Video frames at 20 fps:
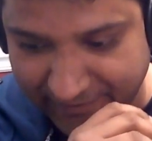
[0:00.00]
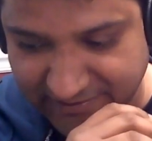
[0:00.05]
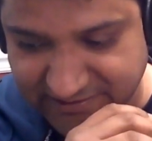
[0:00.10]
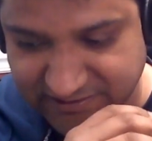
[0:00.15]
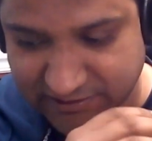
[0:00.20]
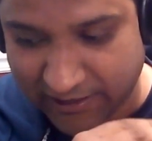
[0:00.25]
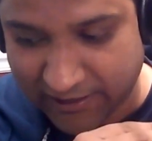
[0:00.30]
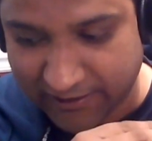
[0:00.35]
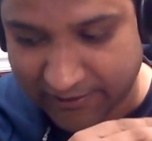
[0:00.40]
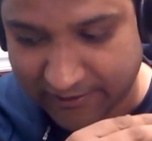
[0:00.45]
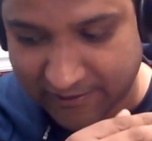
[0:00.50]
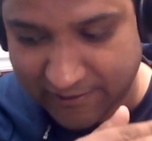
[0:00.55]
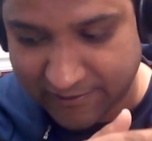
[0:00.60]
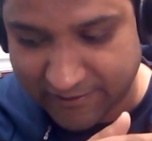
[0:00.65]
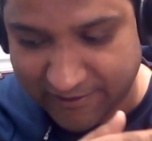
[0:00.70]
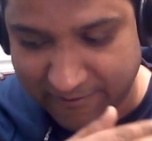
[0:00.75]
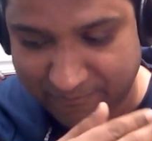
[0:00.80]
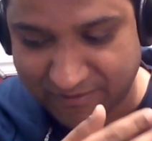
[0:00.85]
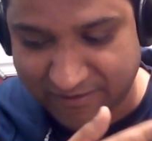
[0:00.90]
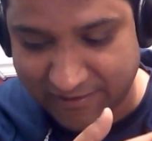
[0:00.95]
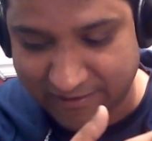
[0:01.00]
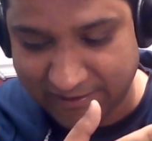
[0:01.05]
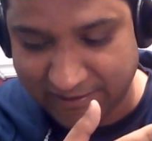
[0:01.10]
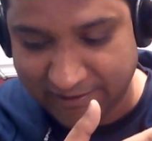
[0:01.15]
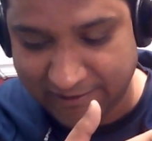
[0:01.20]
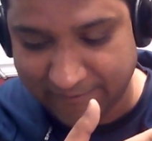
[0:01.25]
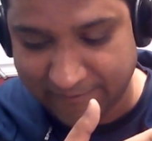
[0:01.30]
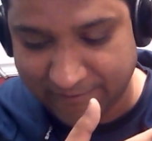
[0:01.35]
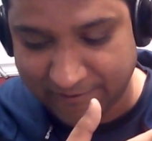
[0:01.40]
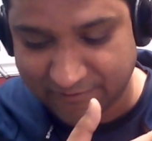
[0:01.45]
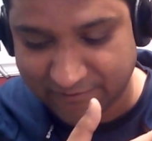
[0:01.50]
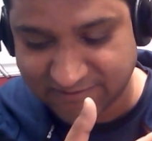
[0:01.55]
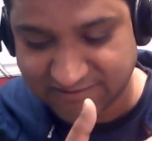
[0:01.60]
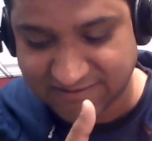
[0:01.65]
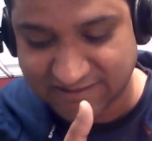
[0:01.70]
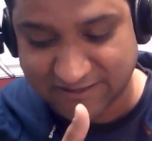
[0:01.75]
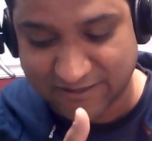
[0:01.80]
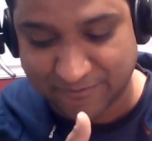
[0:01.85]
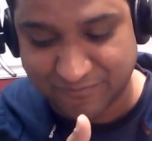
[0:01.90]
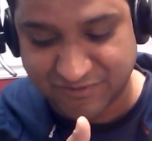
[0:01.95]
It's not typically,
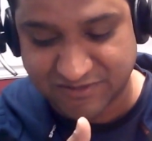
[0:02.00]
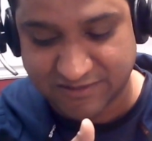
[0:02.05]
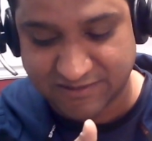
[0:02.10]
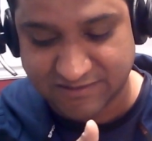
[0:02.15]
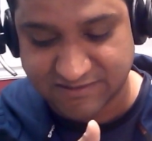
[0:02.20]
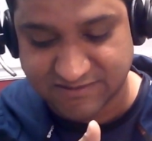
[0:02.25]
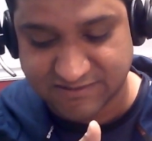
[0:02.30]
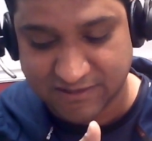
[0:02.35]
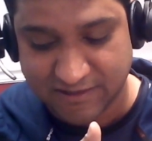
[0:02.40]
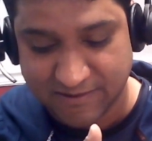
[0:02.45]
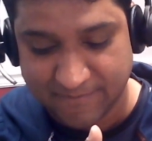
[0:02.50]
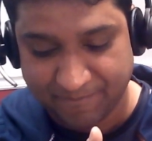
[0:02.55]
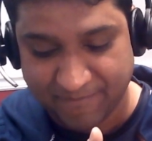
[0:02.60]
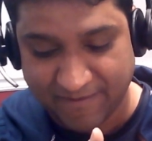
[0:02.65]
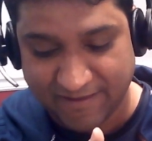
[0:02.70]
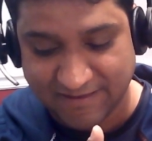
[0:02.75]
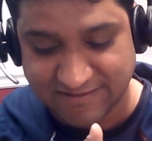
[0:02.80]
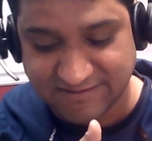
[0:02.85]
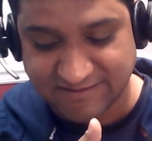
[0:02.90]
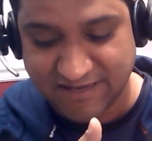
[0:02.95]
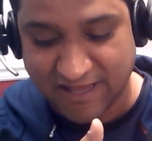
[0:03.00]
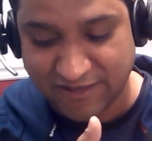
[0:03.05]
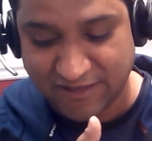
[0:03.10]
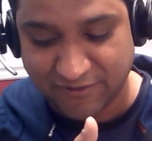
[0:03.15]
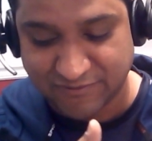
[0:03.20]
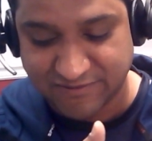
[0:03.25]
this encryption is done